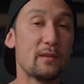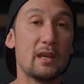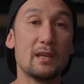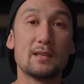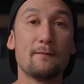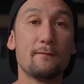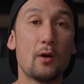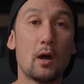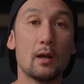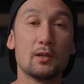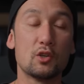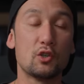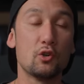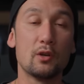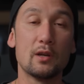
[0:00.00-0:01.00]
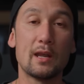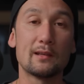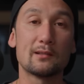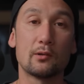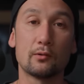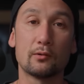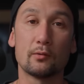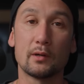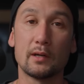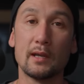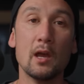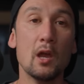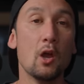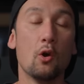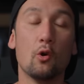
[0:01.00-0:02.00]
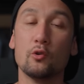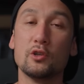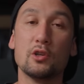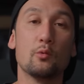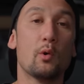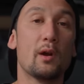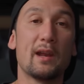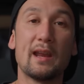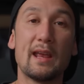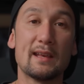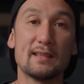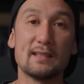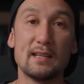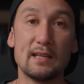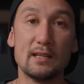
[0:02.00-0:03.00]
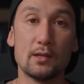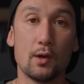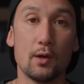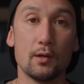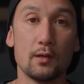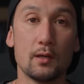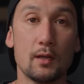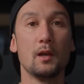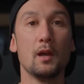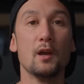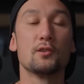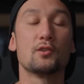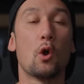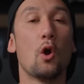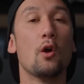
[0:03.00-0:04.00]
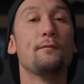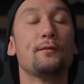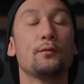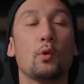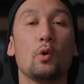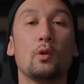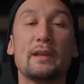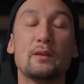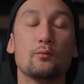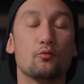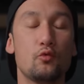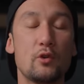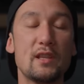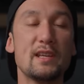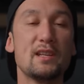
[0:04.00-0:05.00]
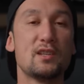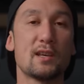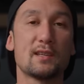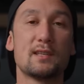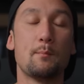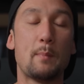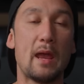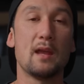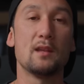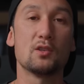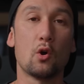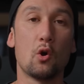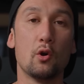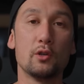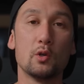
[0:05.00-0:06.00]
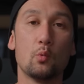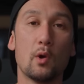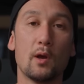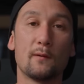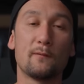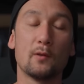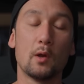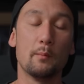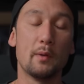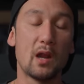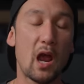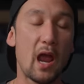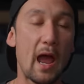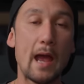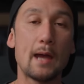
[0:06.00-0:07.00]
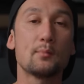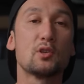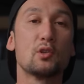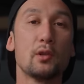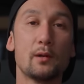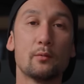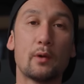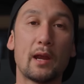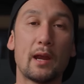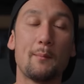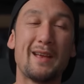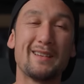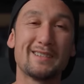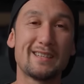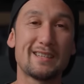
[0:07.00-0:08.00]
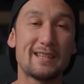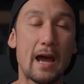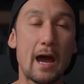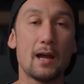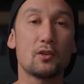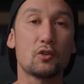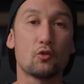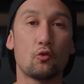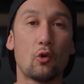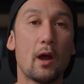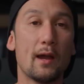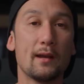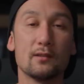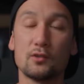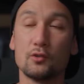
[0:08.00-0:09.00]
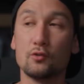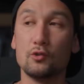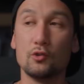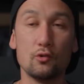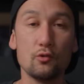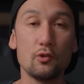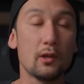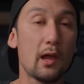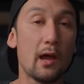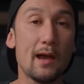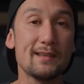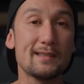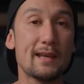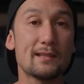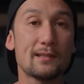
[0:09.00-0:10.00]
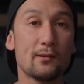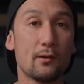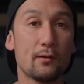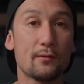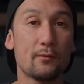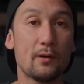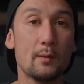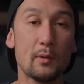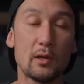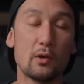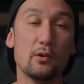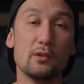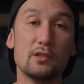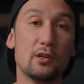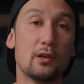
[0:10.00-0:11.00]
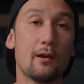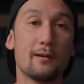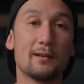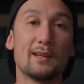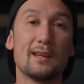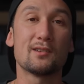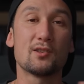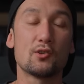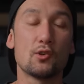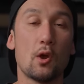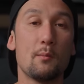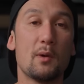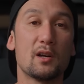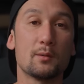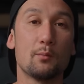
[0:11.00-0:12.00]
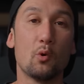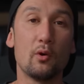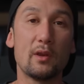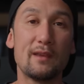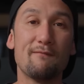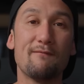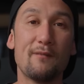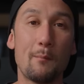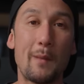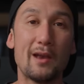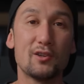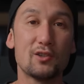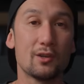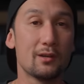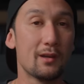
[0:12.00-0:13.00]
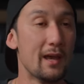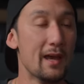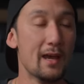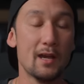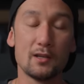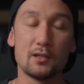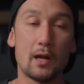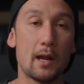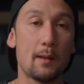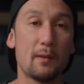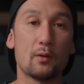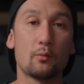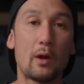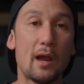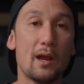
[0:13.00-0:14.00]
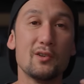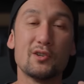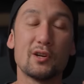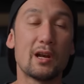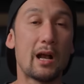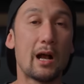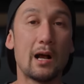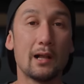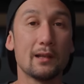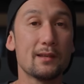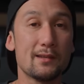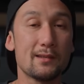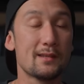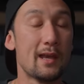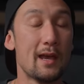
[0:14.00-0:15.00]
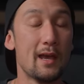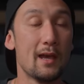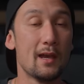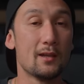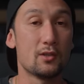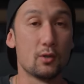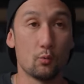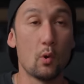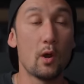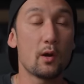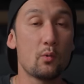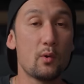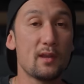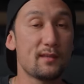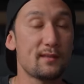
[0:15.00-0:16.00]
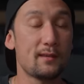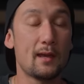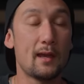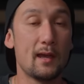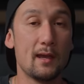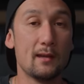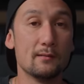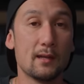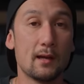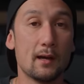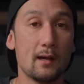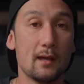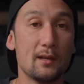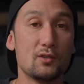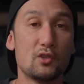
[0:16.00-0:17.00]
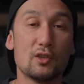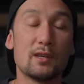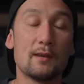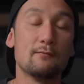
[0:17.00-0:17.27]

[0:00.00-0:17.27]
Is it fine to shoot an S-Log 3, or do you want an S-Cinetone? So overall, it really just depends on your workflow, but I absolutely recommend start trying to utilize S-Log 3, because you're going so much more information, dynamic range, and colors to work with, and it just